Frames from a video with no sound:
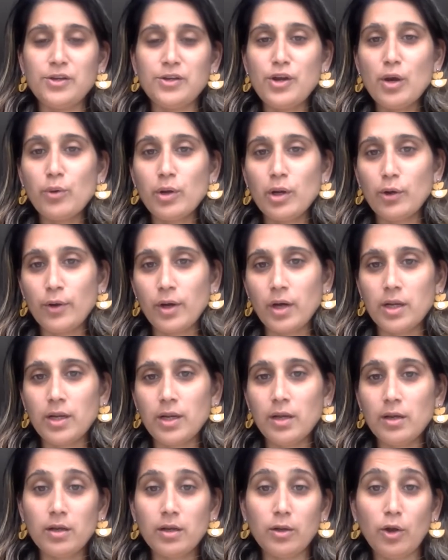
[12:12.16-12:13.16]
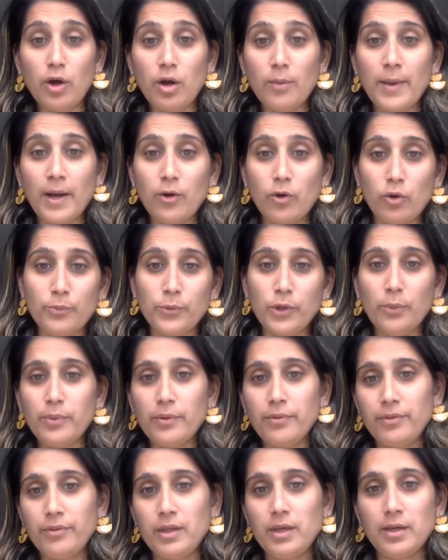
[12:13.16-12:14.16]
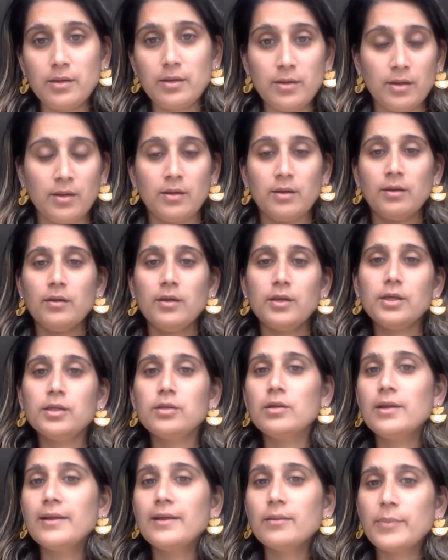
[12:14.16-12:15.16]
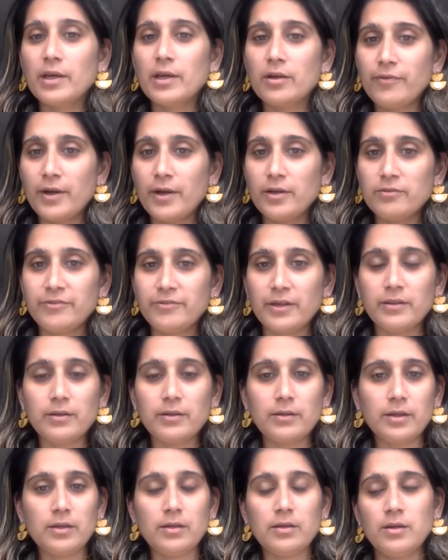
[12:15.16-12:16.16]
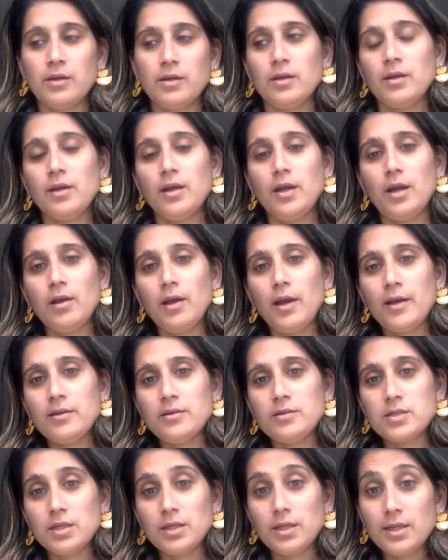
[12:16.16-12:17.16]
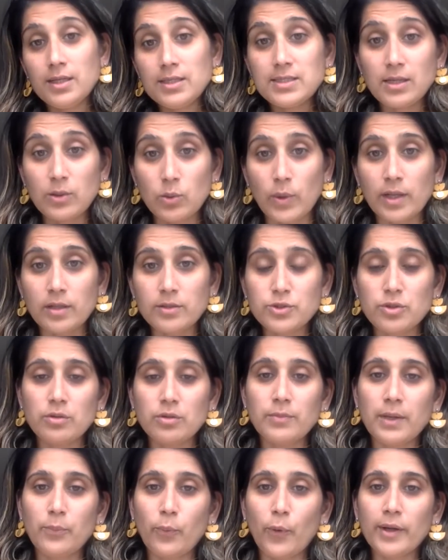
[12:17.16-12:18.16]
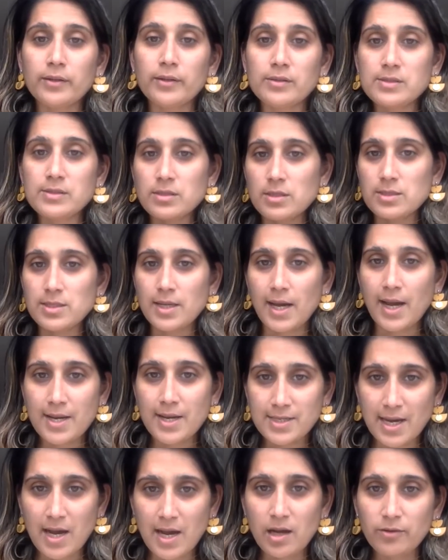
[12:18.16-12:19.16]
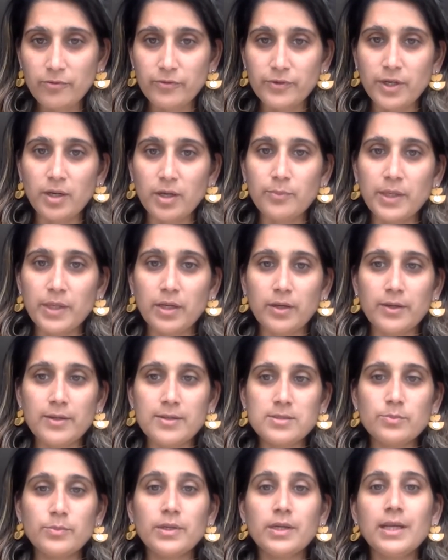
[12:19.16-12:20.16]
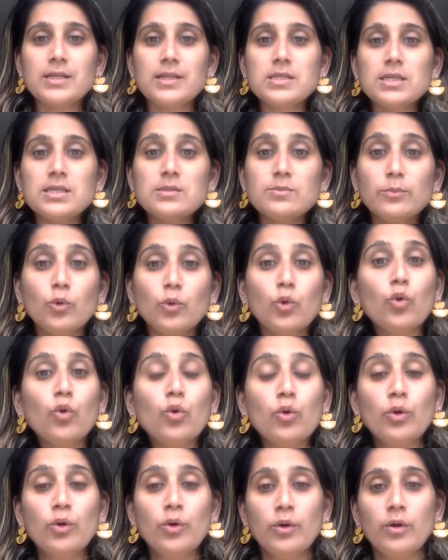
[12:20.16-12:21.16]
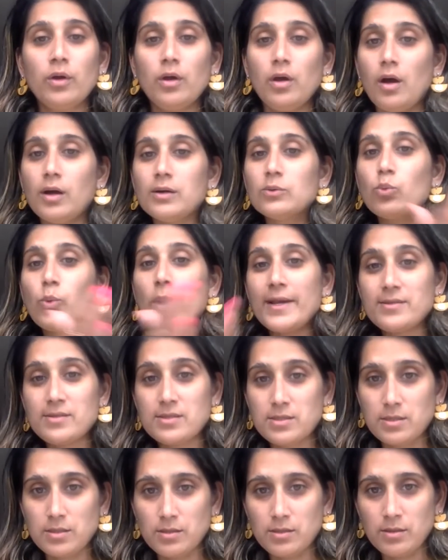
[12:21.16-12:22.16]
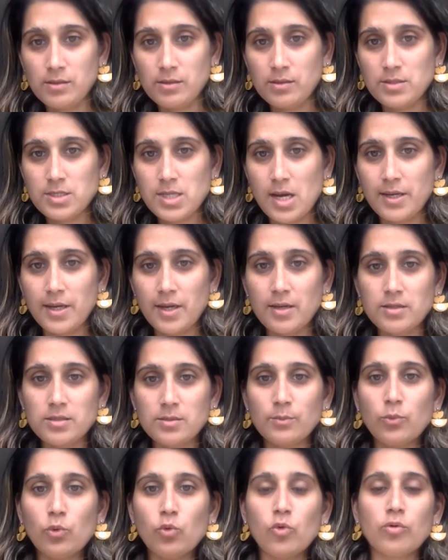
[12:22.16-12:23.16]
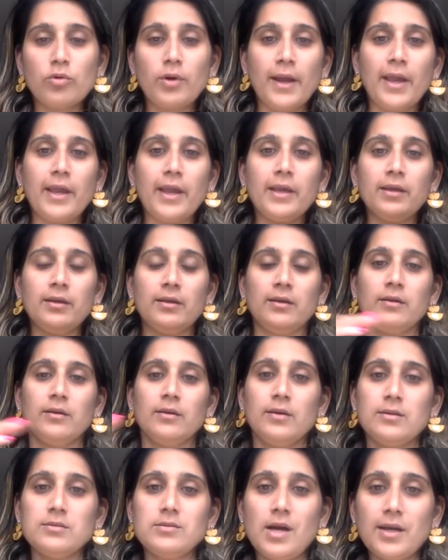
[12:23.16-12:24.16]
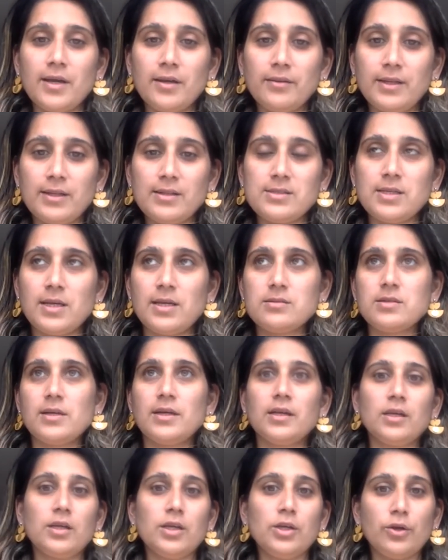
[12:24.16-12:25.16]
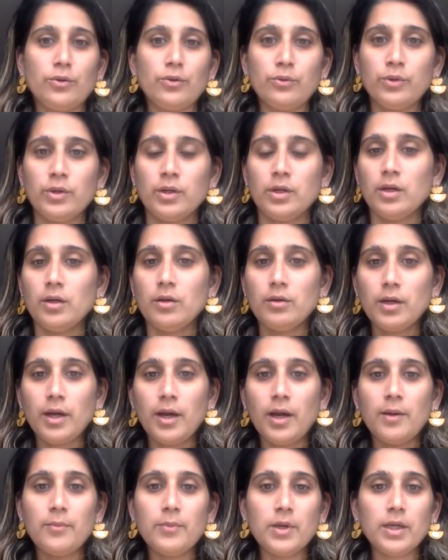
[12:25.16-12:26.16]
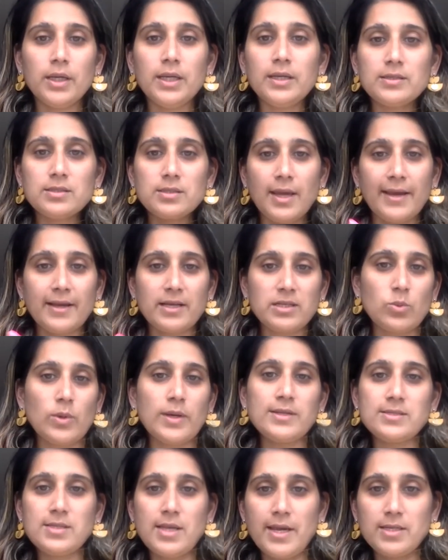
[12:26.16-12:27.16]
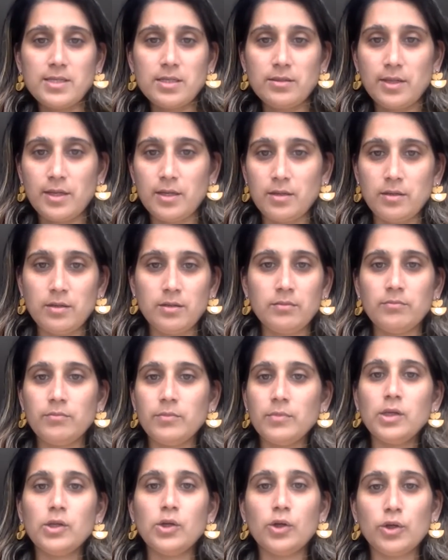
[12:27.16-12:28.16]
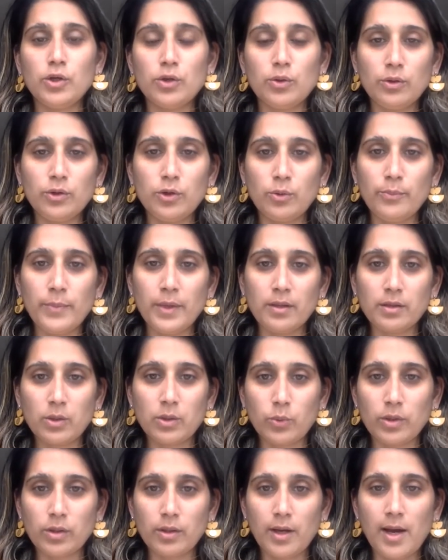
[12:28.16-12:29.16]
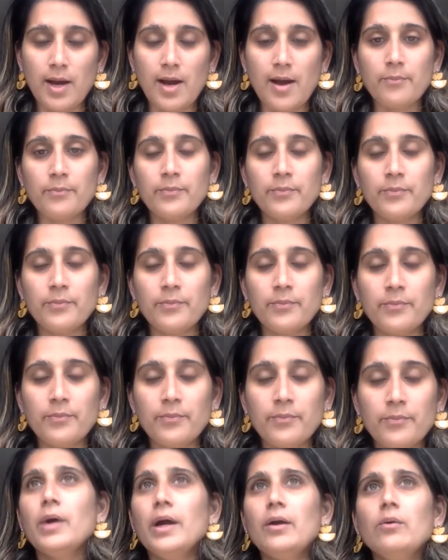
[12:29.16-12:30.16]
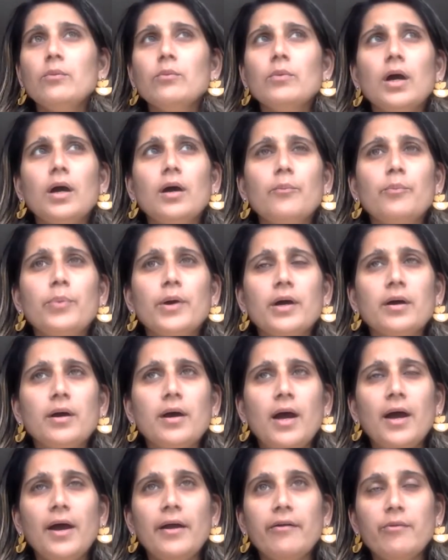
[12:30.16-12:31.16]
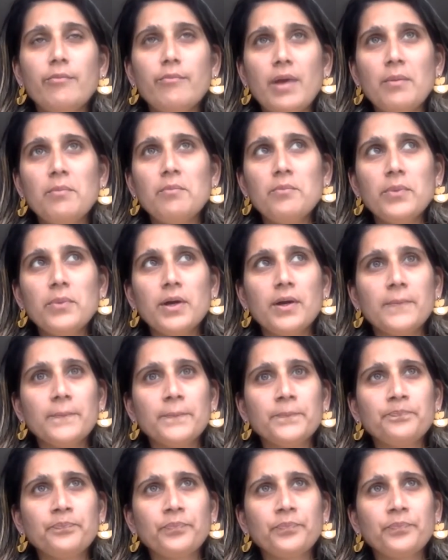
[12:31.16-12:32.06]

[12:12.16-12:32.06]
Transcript: know a lot about homeopathy and, a little bit of Ayurveda and eating well during my pregnancies and after, but it is more a Western diet, more a diet that says like, eat X, Y, Z, and then, your milk will come. But I remember